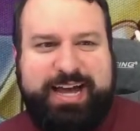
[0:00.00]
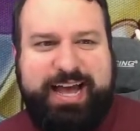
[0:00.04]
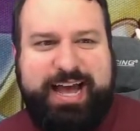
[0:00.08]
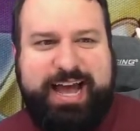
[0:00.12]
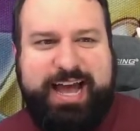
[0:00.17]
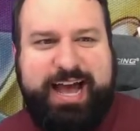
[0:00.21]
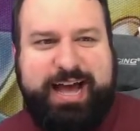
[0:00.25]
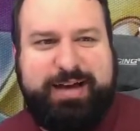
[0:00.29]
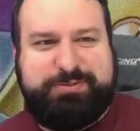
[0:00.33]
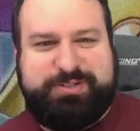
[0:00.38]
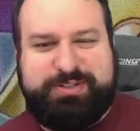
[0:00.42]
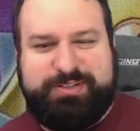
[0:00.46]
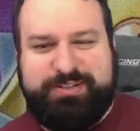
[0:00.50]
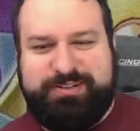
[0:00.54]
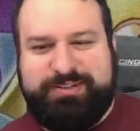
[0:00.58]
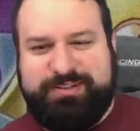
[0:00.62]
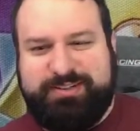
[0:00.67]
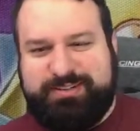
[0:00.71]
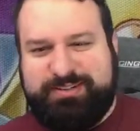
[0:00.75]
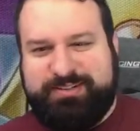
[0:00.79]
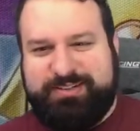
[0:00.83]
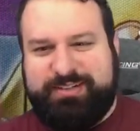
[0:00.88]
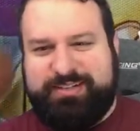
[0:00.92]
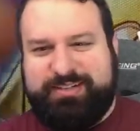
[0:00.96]

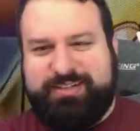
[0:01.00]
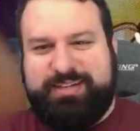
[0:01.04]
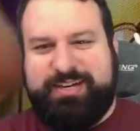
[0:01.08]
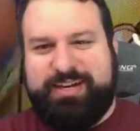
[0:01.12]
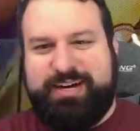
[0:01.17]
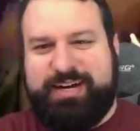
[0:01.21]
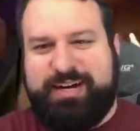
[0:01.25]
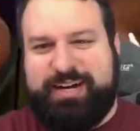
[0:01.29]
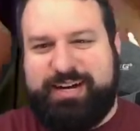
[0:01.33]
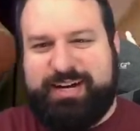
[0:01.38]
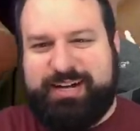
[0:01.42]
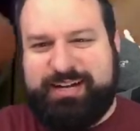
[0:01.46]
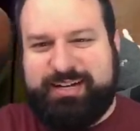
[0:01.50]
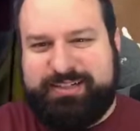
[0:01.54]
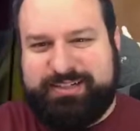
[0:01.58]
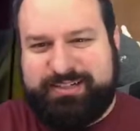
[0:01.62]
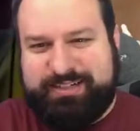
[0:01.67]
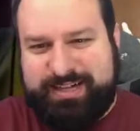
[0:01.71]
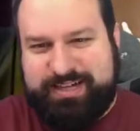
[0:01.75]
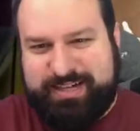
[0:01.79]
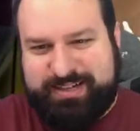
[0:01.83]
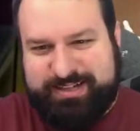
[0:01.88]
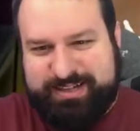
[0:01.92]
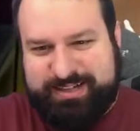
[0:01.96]
absolutely
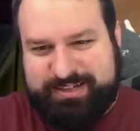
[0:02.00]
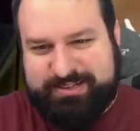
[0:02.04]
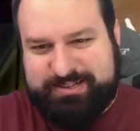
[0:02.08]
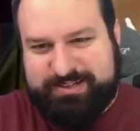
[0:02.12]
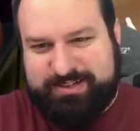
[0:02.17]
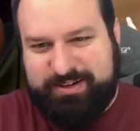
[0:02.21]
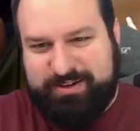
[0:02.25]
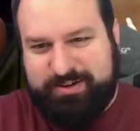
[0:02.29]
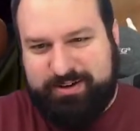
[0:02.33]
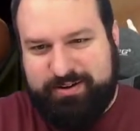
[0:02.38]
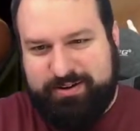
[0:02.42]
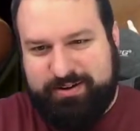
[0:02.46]
nothing else going on.